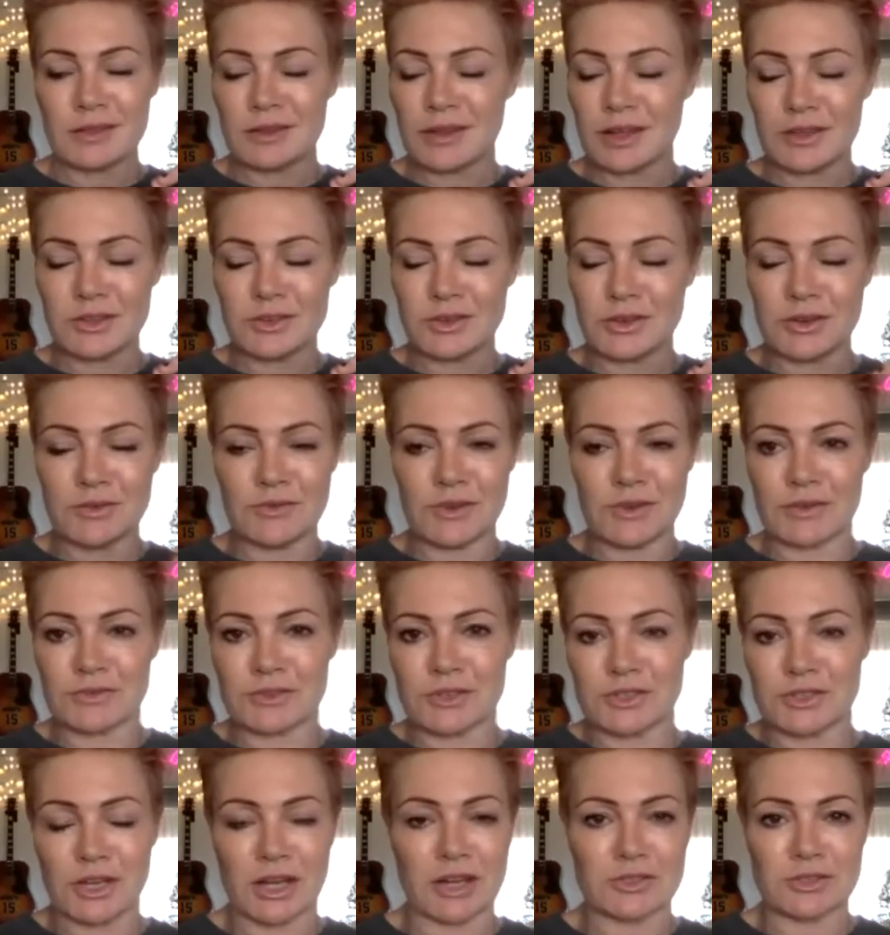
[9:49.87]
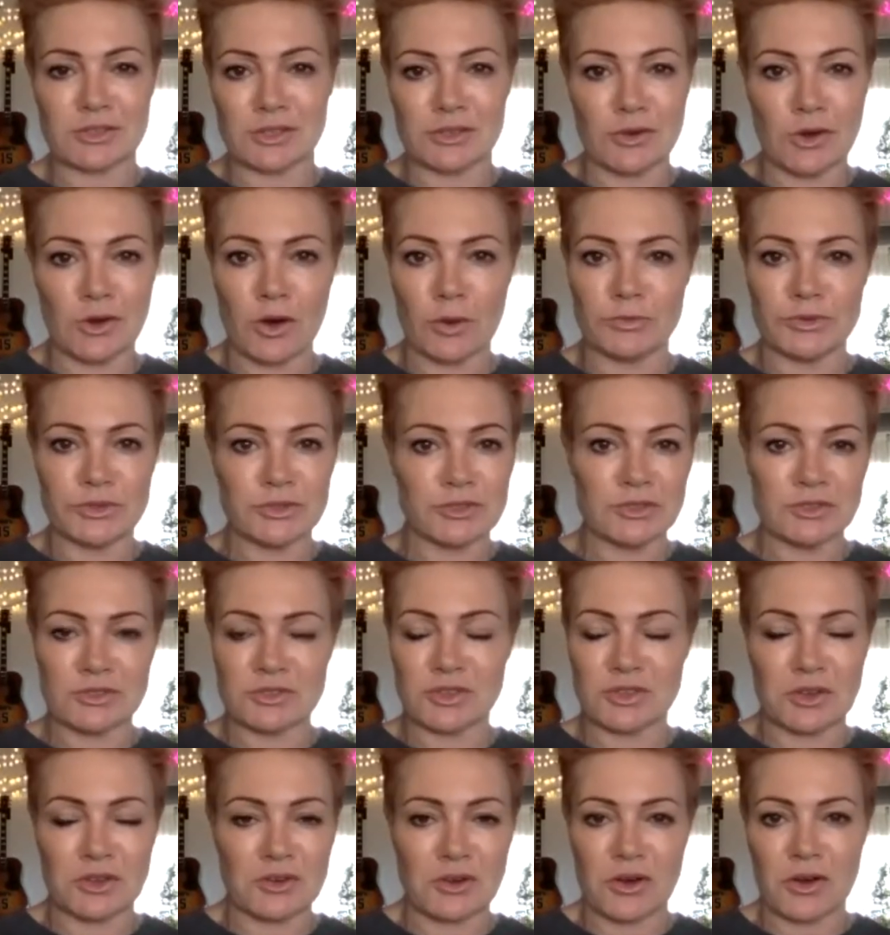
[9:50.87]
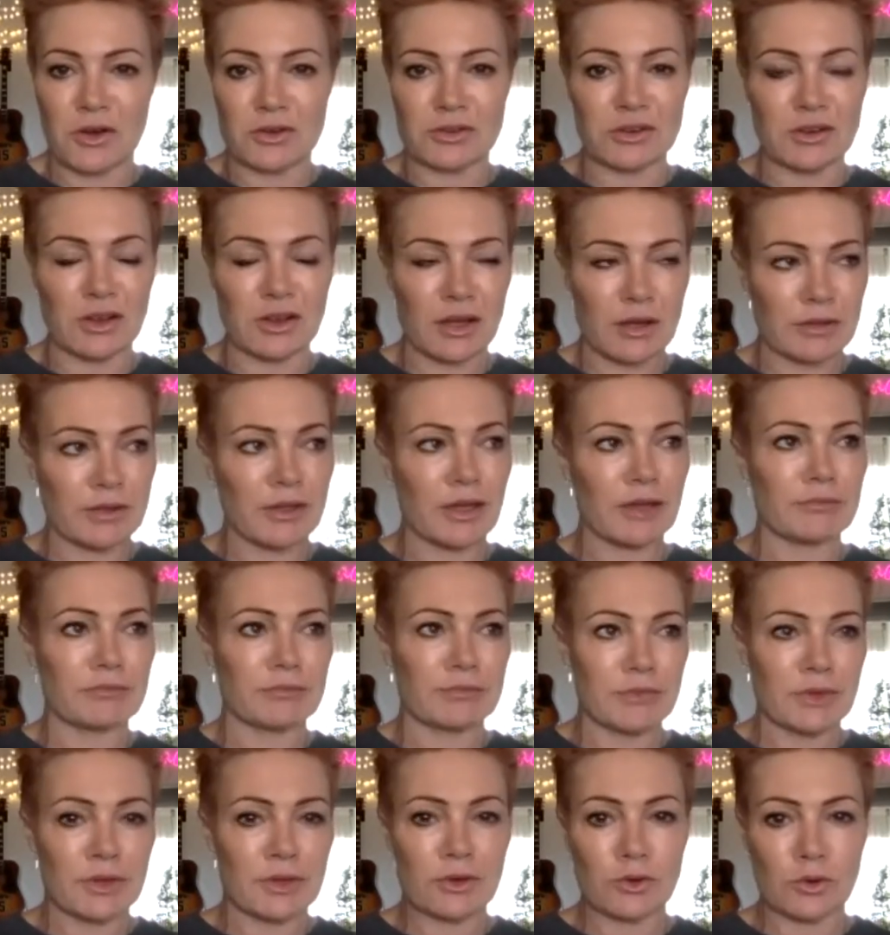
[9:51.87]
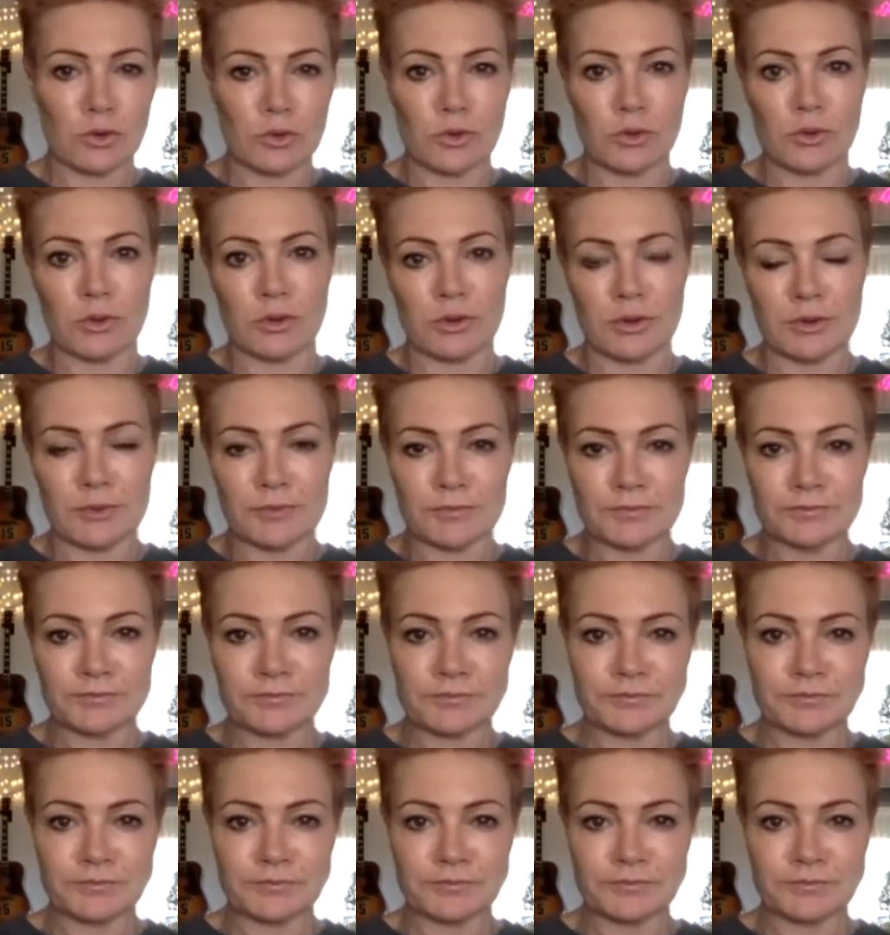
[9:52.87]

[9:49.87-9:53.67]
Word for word: Like, you don't even have to touch the knobs. Just turn it on. You're like, yep, cool.